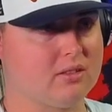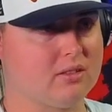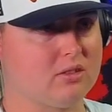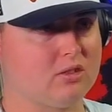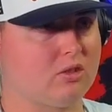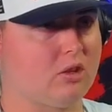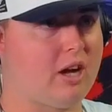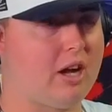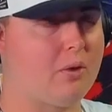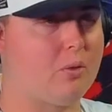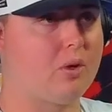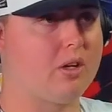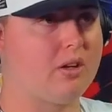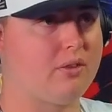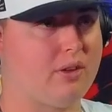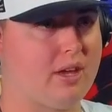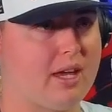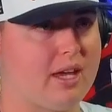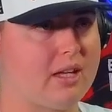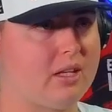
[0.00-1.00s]
So I would
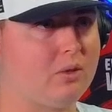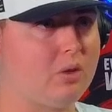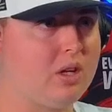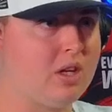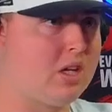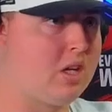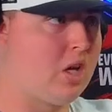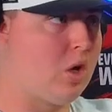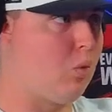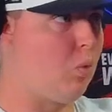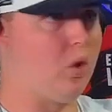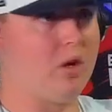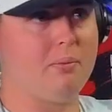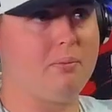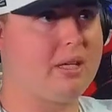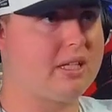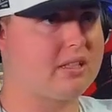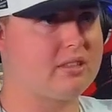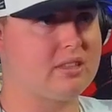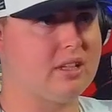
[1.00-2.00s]
have had
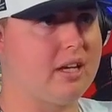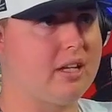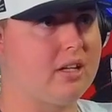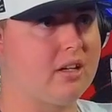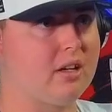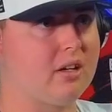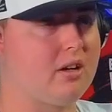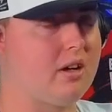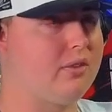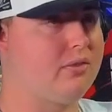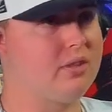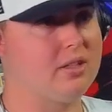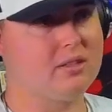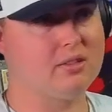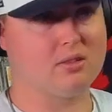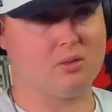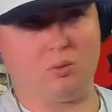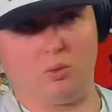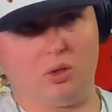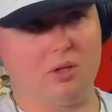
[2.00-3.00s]
one big signing on
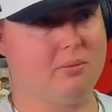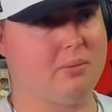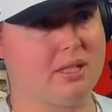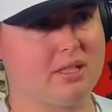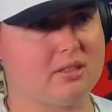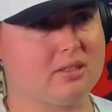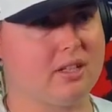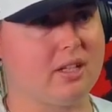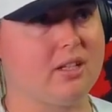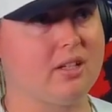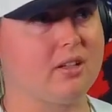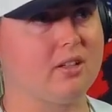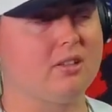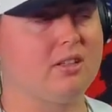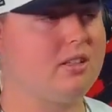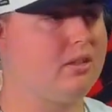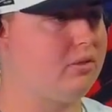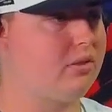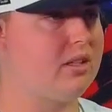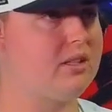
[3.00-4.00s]
offense, one big signing on
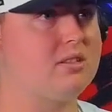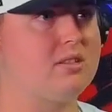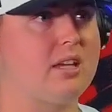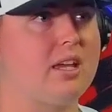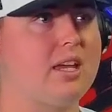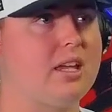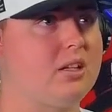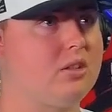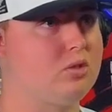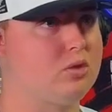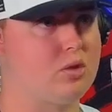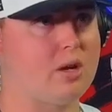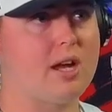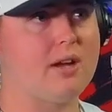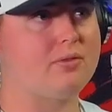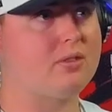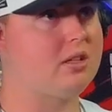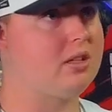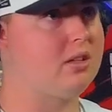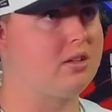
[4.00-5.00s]
defense, and
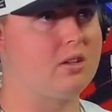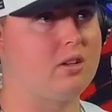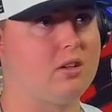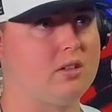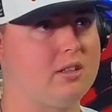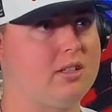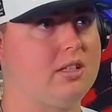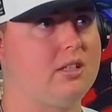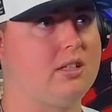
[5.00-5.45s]
drafted and called it